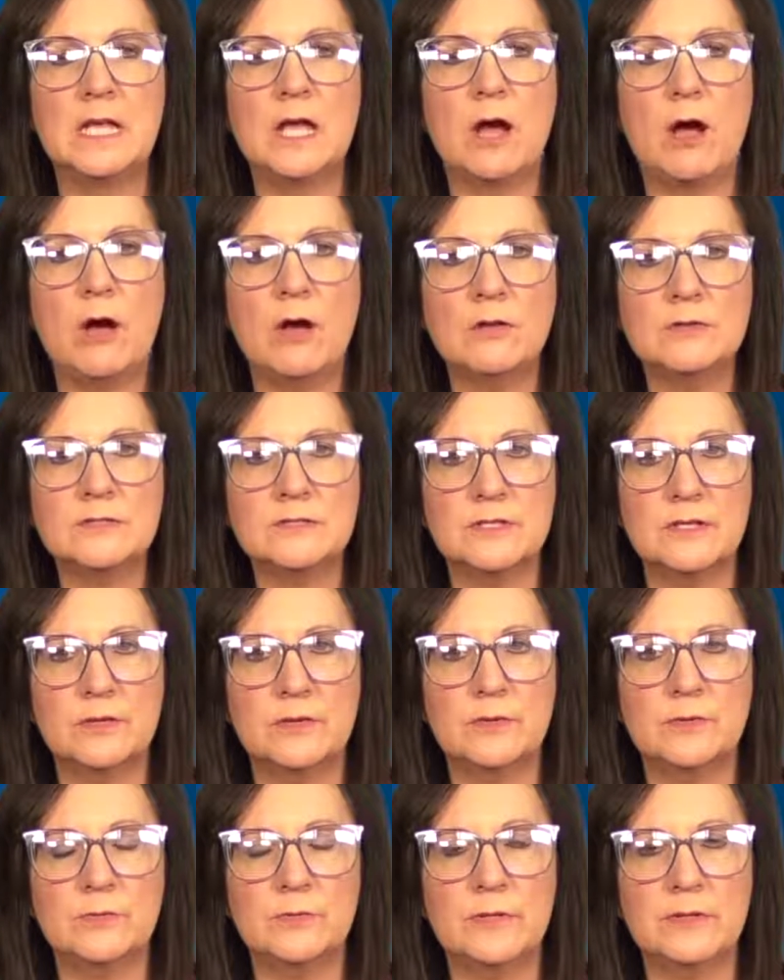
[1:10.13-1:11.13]

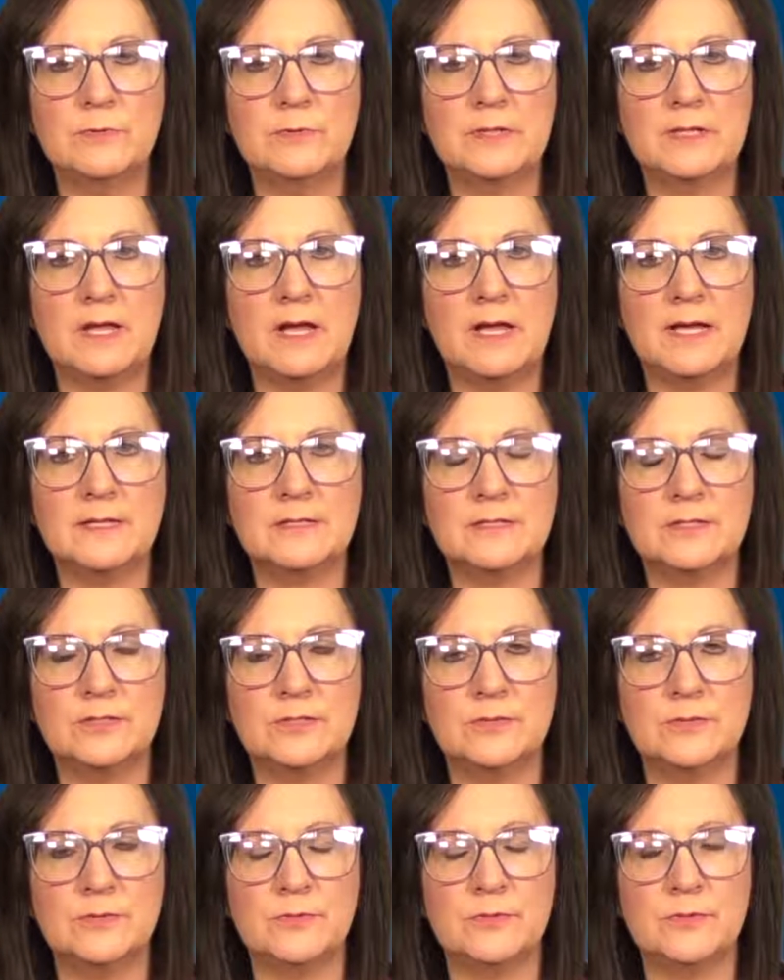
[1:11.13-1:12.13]
Also, we would like
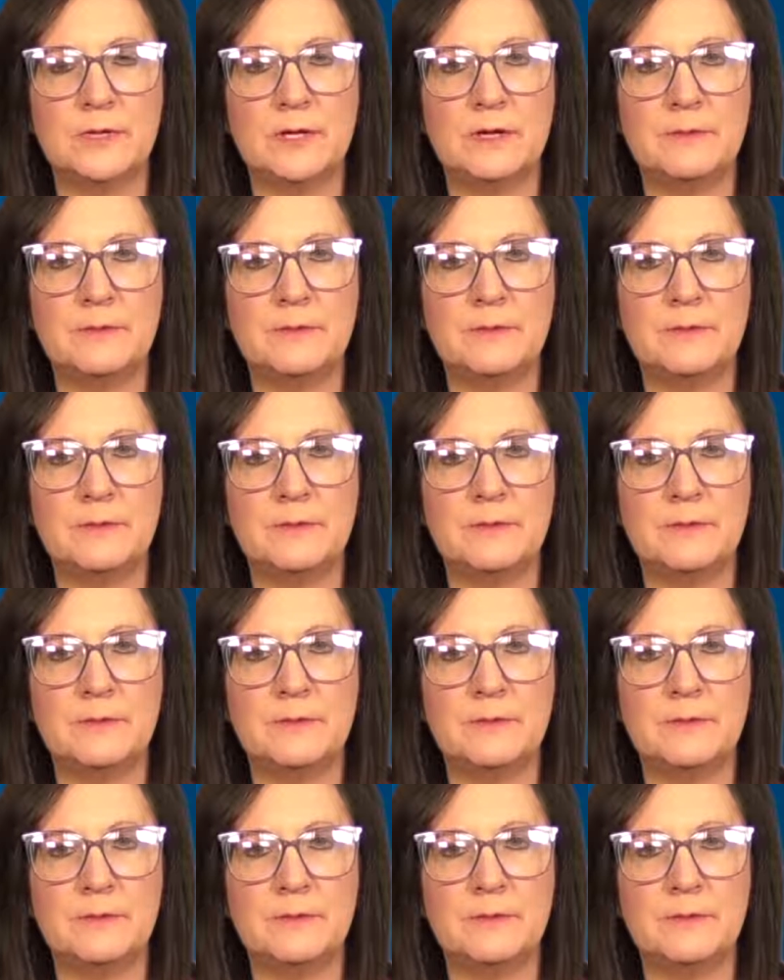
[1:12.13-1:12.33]
to